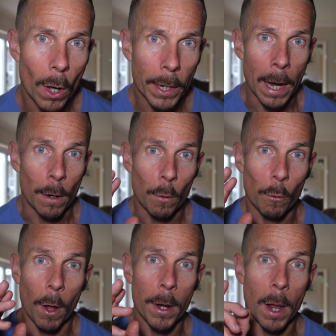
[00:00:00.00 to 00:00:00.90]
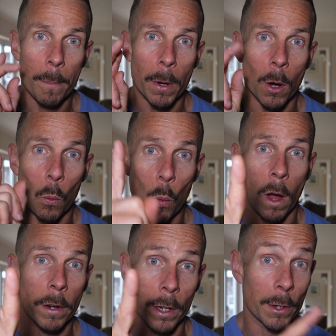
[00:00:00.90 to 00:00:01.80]
Okay, run number
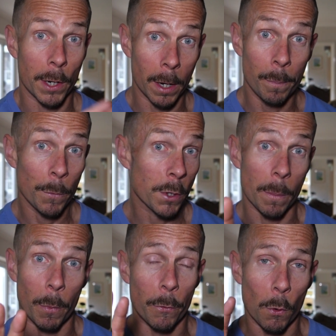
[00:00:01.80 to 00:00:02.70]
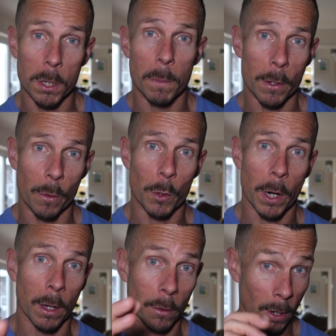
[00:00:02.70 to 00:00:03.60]
1 done. Simple 40 minutes on the
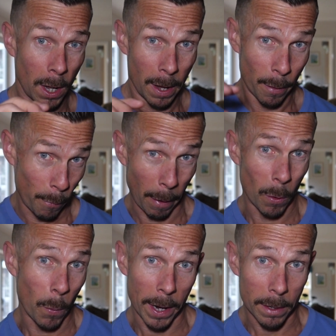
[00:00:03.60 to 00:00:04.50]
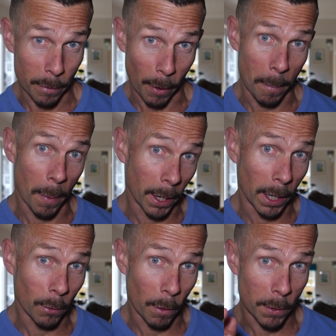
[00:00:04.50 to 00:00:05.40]
trails. Very wet, very
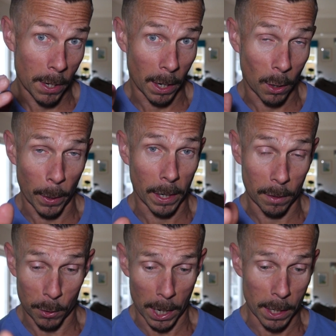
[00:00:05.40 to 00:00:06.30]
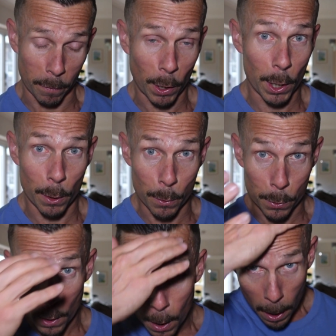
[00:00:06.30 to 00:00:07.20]
muddy, so I've just had a quick change of clothes
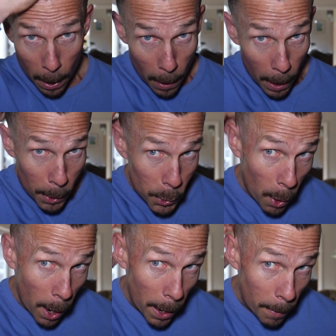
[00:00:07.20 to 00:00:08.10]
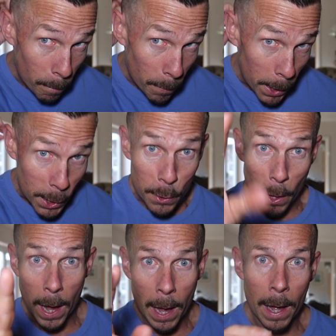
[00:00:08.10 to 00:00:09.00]
and dry-ish the
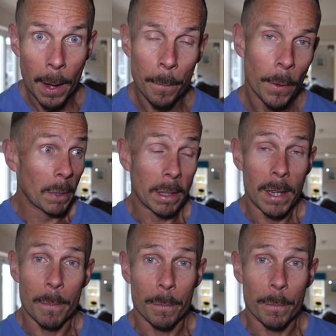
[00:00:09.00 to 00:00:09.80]
hair. That's it.